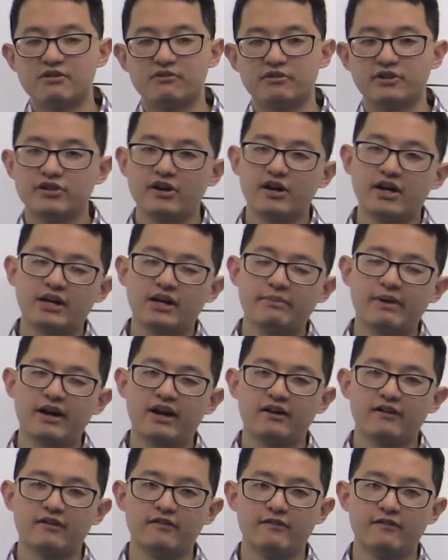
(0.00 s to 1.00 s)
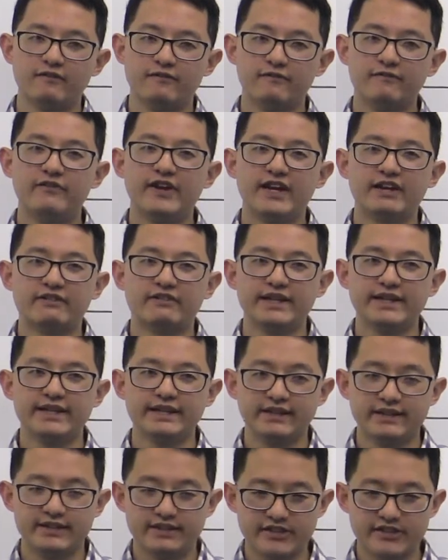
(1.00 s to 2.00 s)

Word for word: we're talking about very